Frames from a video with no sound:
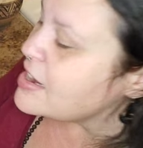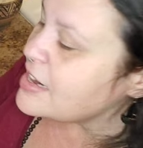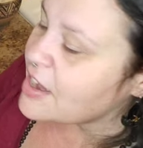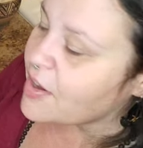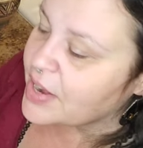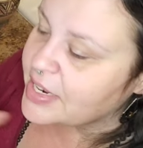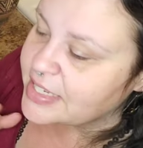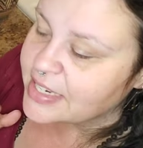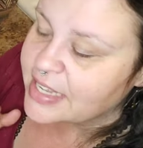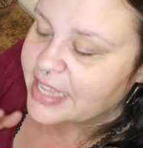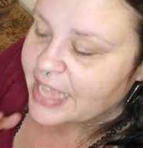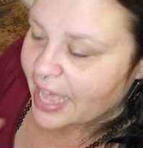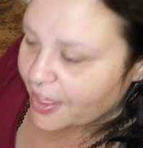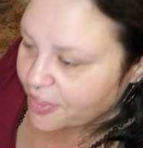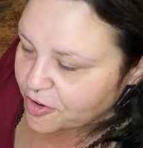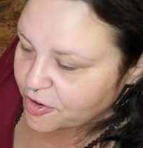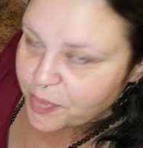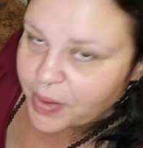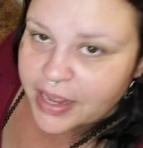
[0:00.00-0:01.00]
Now, I did
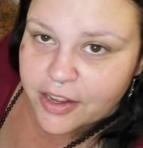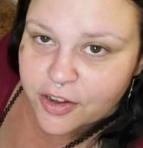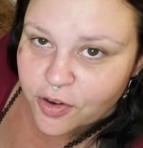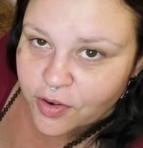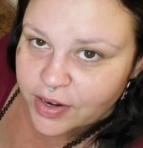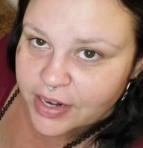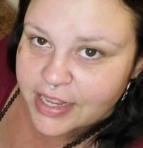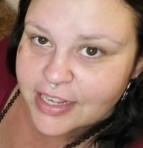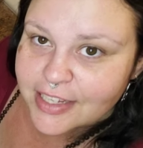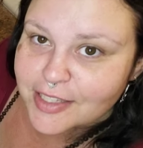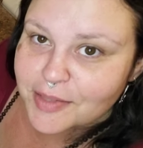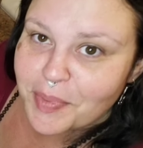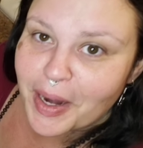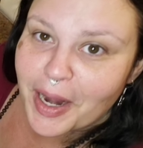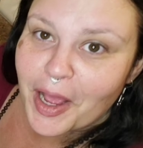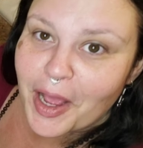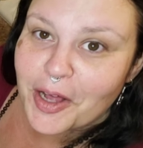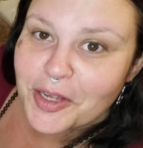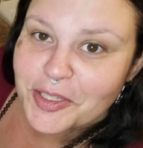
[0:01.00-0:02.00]
gather my ingredients,
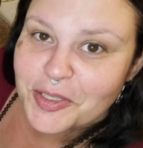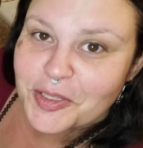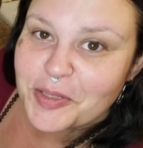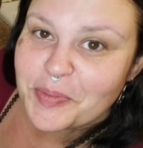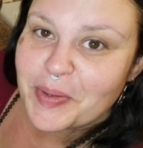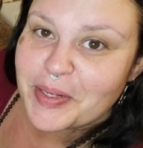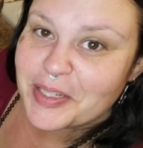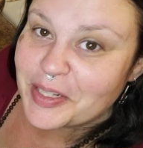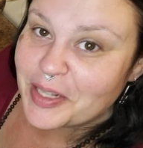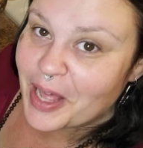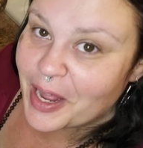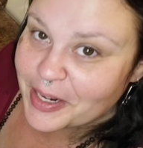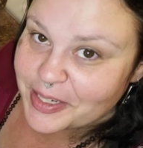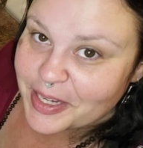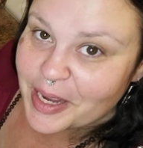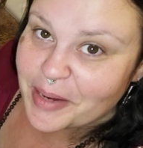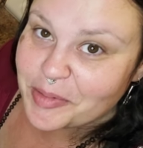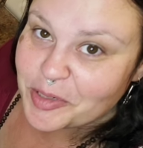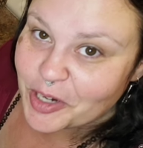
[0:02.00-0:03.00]
but I also spent a lot
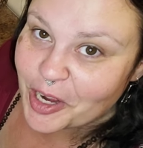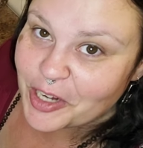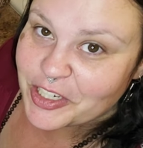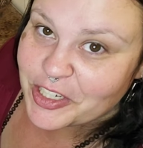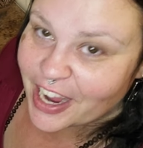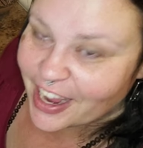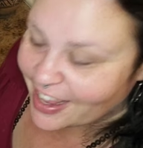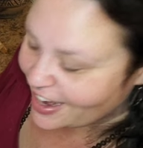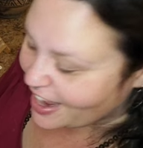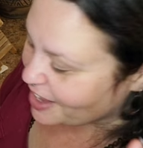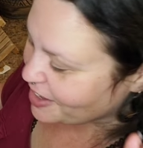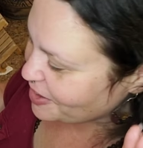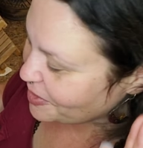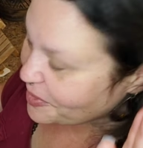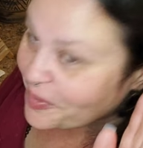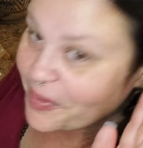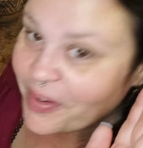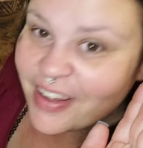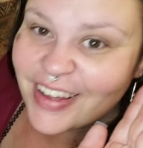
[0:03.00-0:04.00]
of time jaw-jacking at
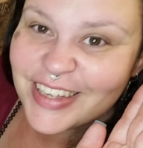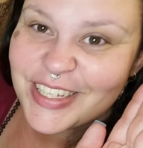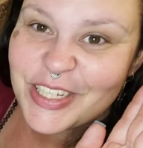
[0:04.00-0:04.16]
you.